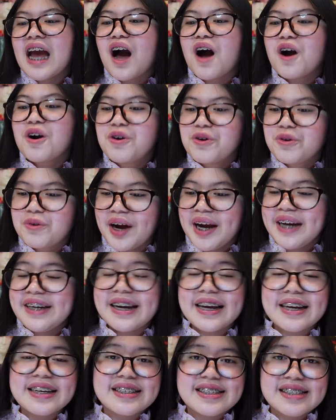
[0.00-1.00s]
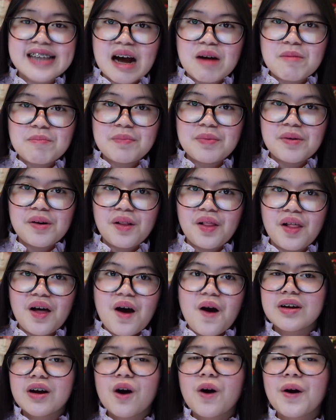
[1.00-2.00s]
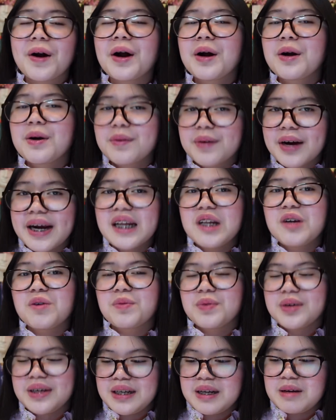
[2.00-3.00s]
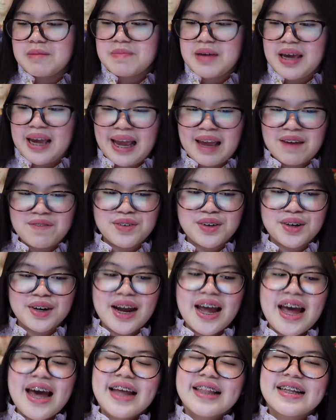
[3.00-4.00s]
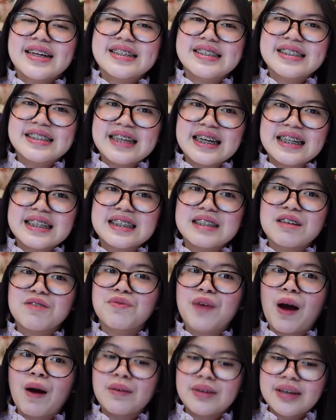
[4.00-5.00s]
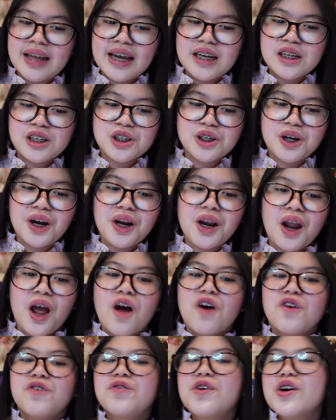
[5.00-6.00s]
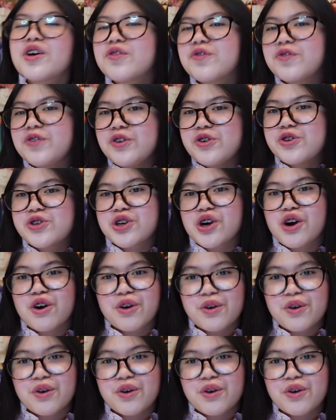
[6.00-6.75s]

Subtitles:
a great example or a great reading behavior that sets the foundation for future